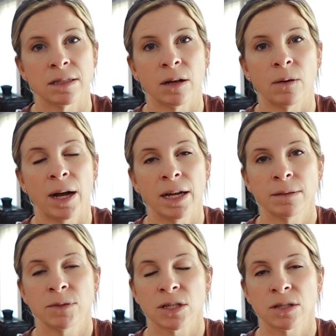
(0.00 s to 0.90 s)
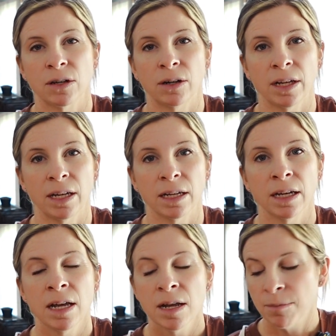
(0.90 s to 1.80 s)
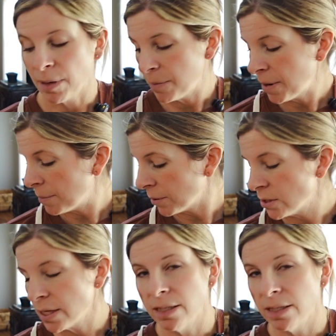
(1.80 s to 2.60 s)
So I am just starting my peppers